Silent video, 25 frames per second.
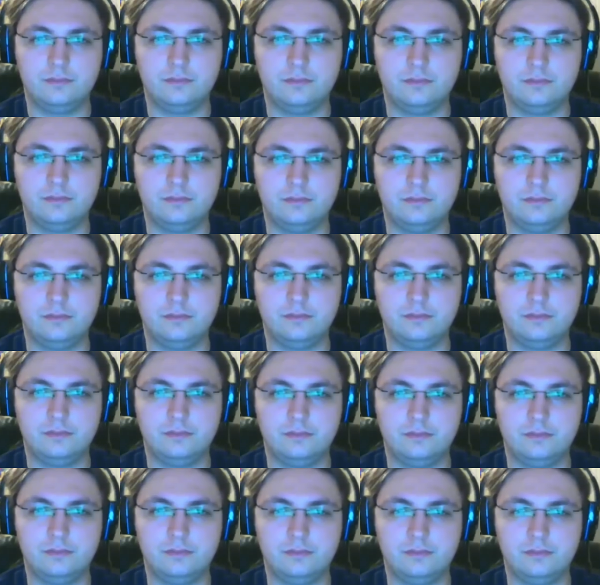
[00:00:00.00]

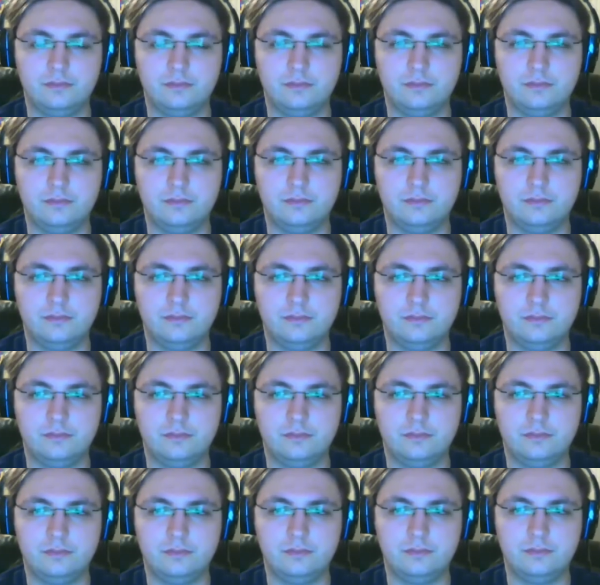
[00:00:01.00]

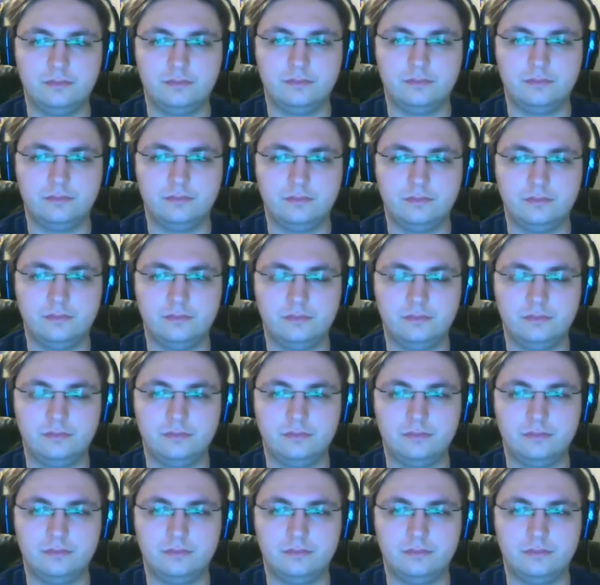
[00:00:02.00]

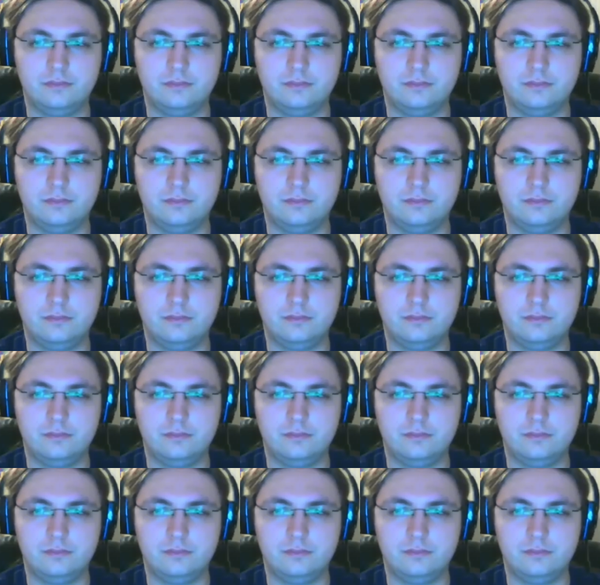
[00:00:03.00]
No words are spoken by the person on screen.